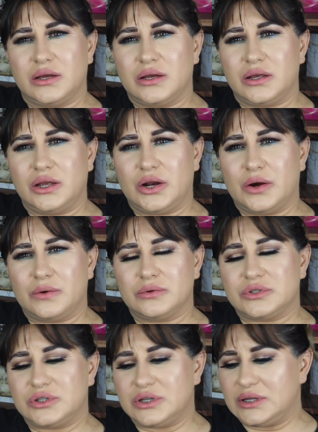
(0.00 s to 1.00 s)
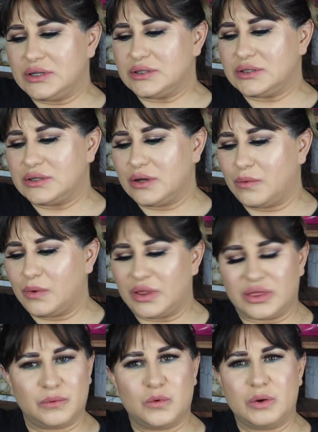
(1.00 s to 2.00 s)
You know, she's
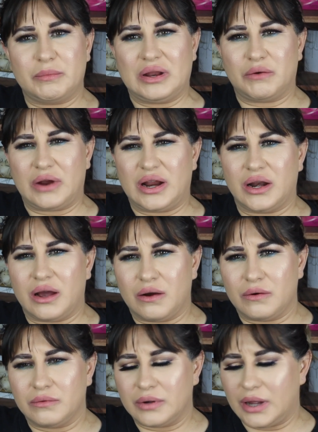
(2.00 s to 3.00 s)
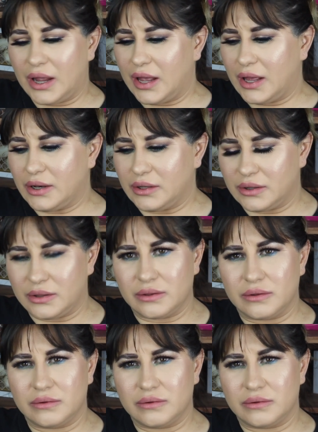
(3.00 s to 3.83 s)
with the woman right now, and